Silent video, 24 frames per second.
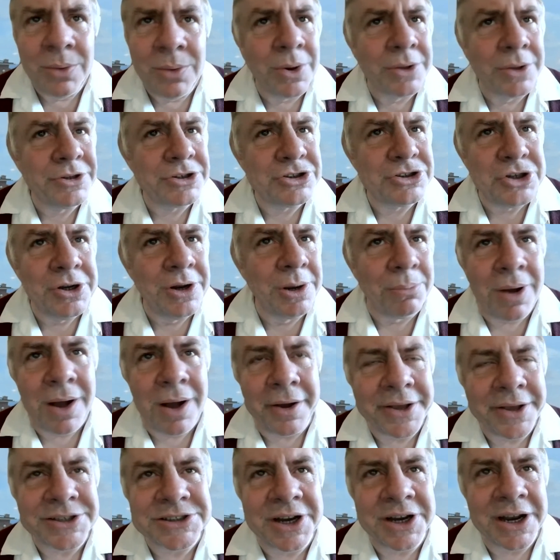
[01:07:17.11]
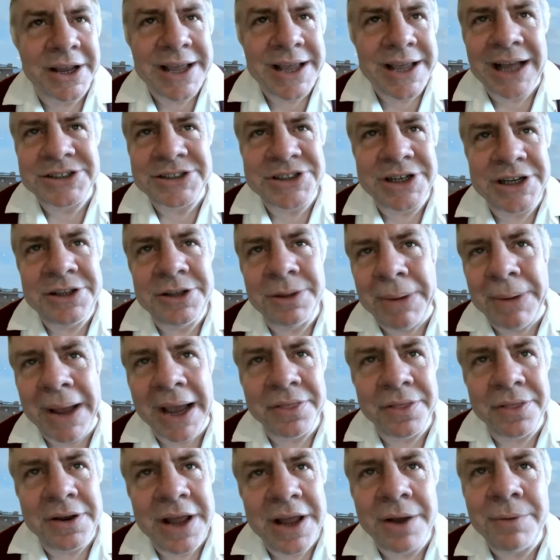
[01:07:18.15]
Well, the junior market is going to catch it in the
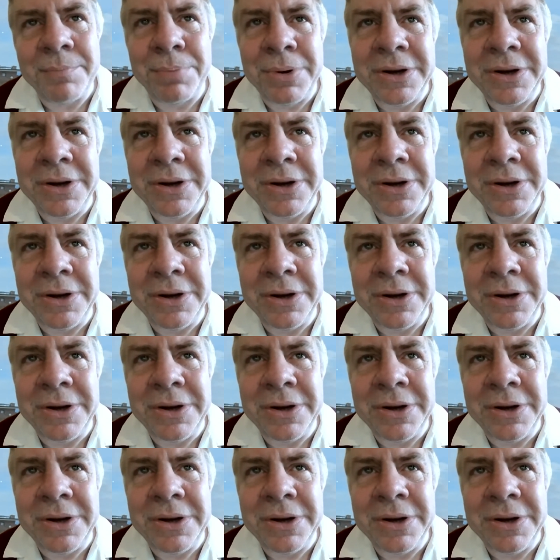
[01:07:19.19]
back of the neck